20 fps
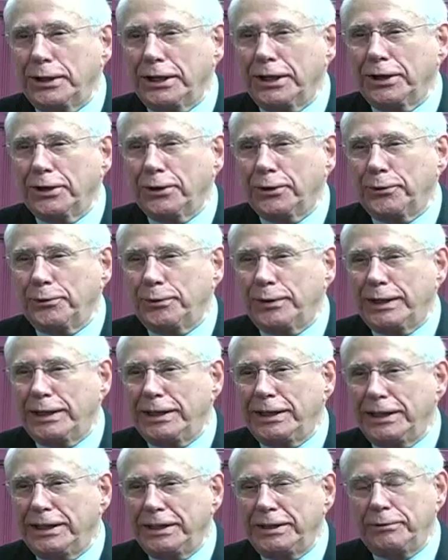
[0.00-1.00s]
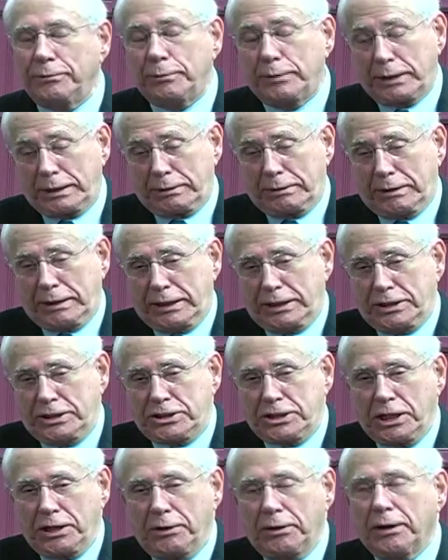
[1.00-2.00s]
You know, the, what uh,
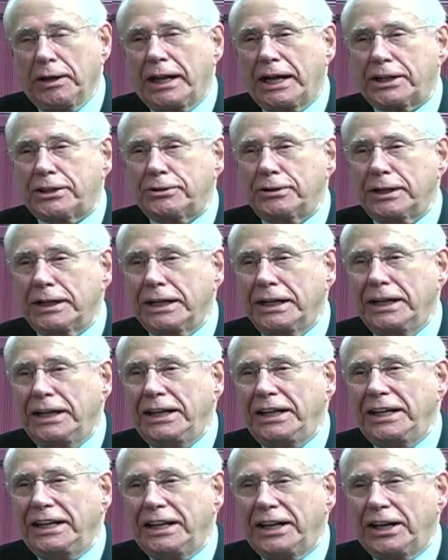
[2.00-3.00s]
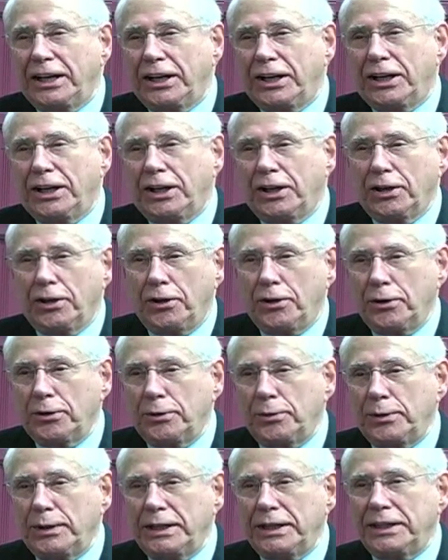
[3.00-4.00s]
General Electric, uh,
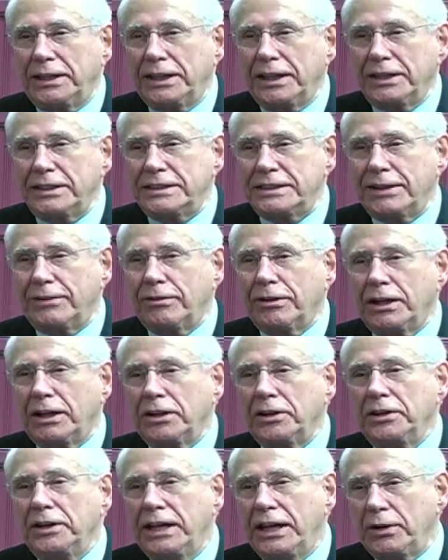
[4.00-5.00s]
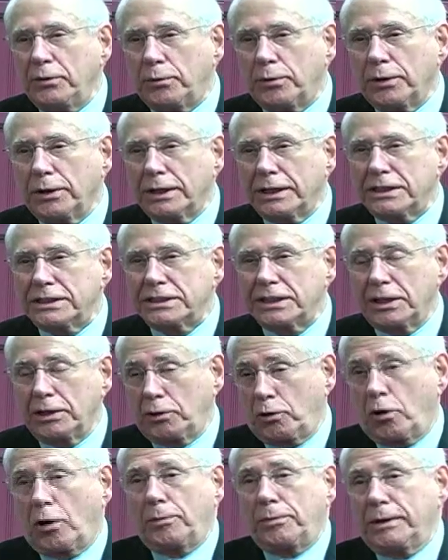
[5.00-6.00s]
along with uh, several other networks,
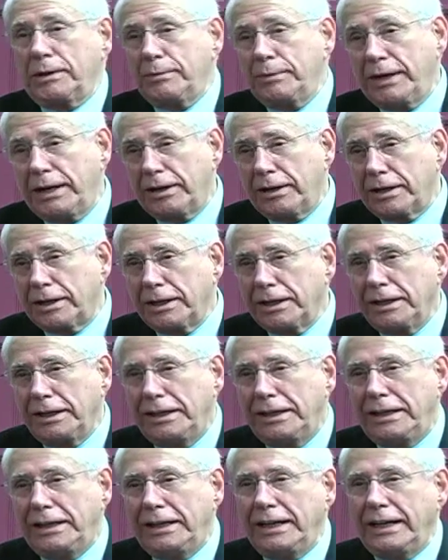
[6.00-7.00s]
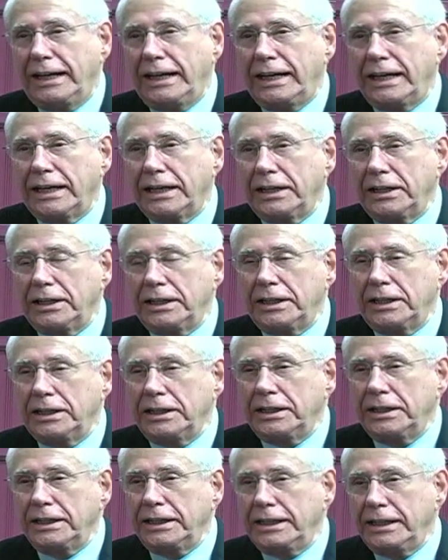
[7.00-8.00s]
corporate America, and
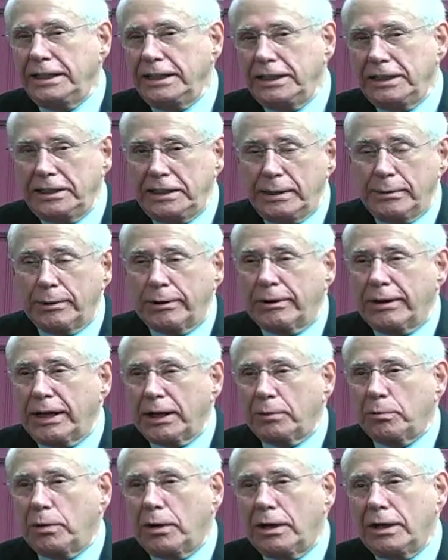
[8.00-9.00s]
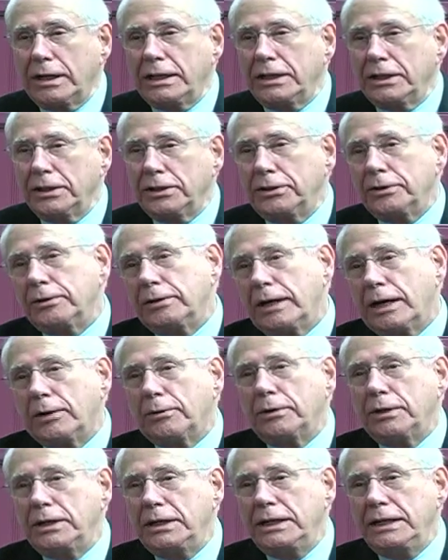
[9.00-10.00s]
uh, the Democratic Party under
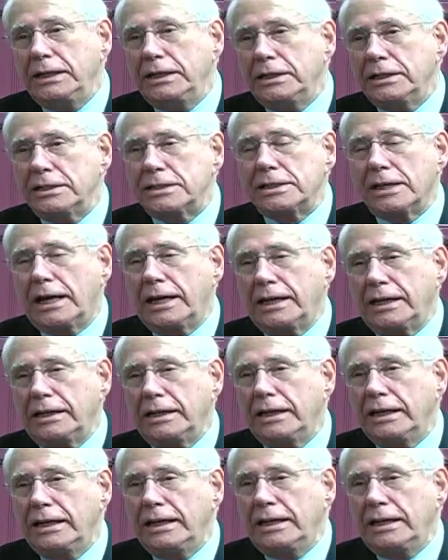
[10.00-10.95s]
Howard Dean decided